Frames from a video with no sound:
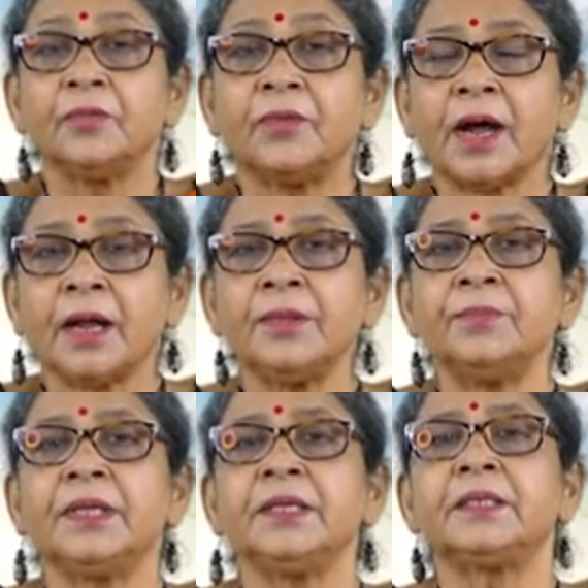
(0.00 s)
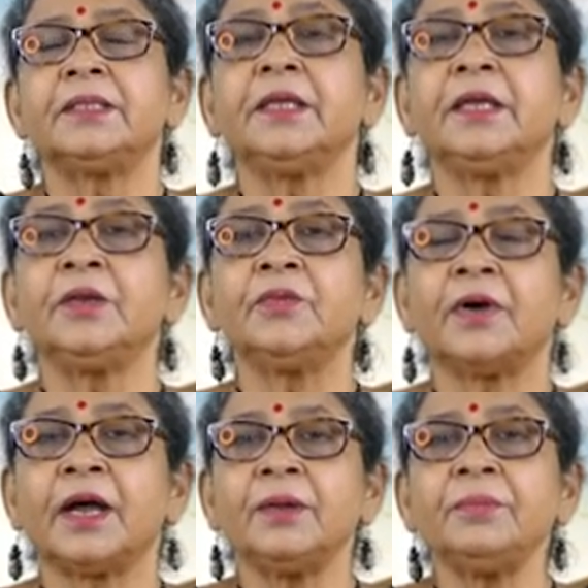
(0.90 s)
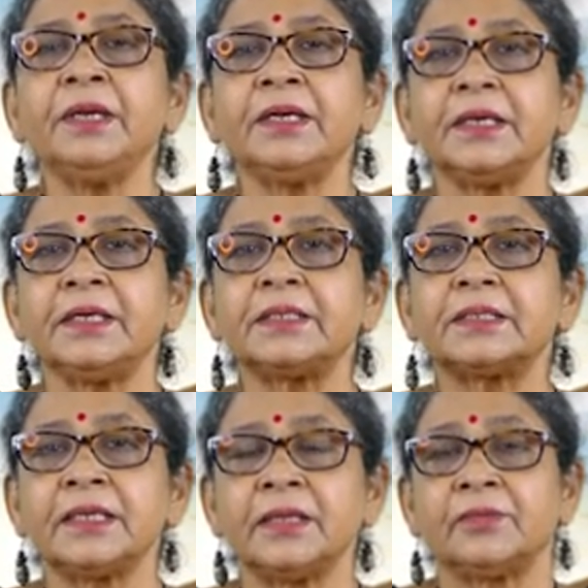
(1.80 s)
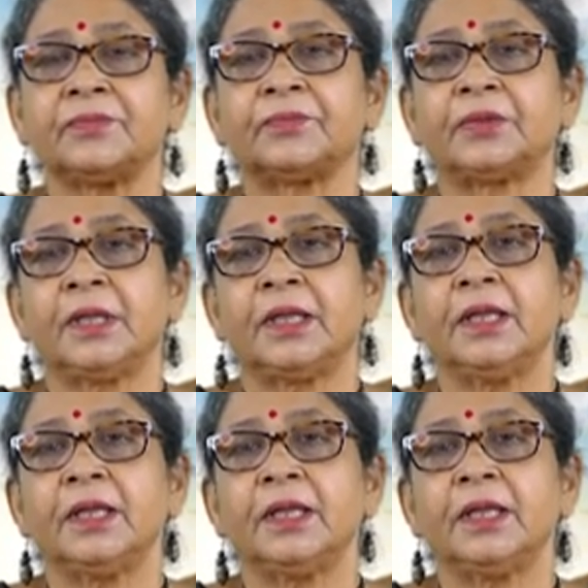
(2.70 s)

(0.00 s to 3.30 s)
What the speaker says: environment, the environment itself